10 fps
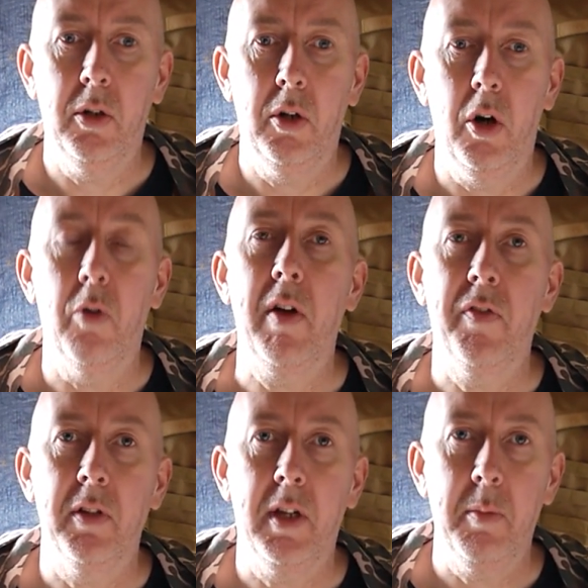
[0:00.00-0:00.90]
air
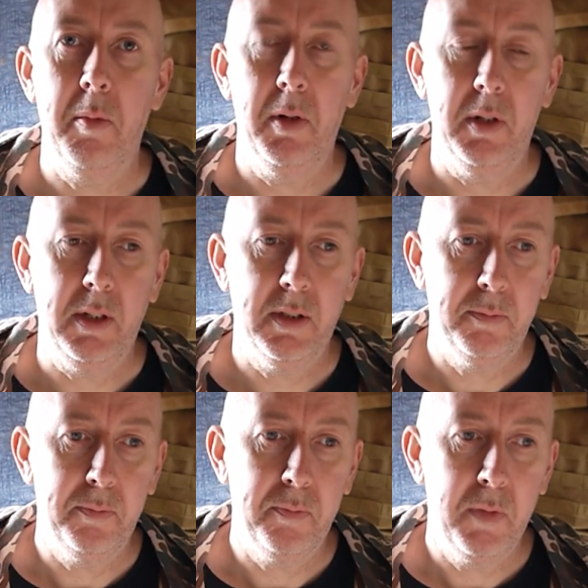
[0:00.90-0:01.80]
rifle capabilities.
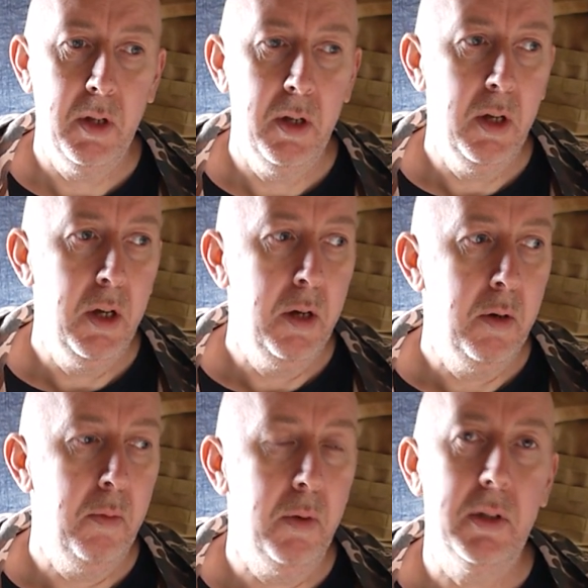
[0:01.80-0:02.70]

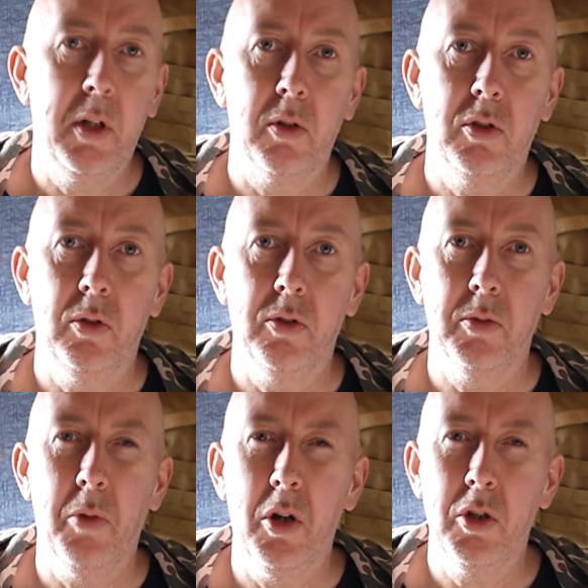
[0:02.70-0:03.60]
We'll touch on
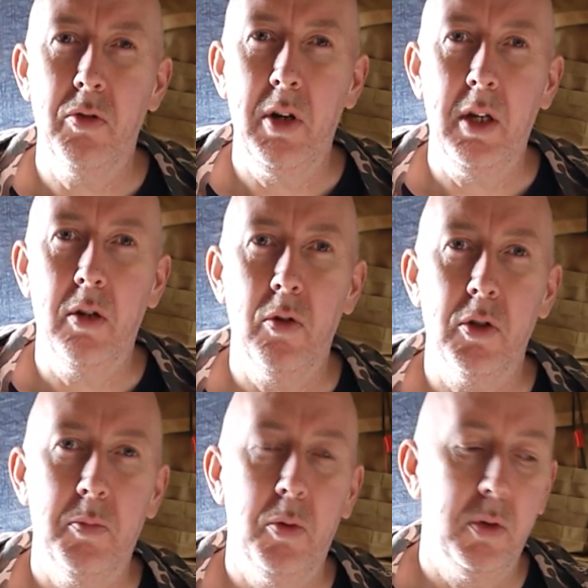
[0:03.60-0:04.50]
some archery,
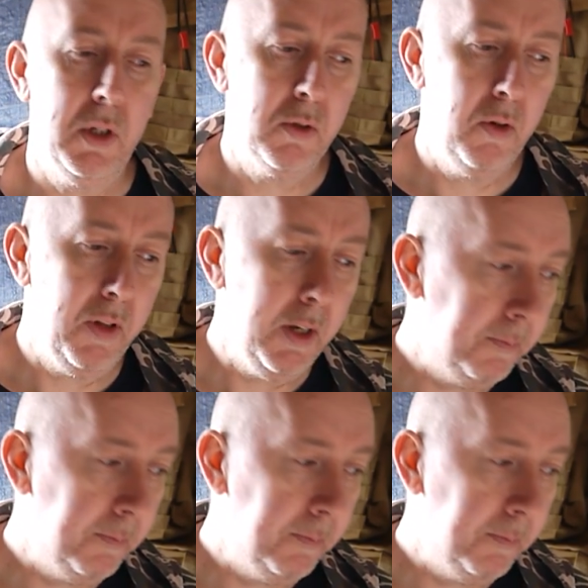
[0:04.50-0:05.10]
crossbows, that sort of thing.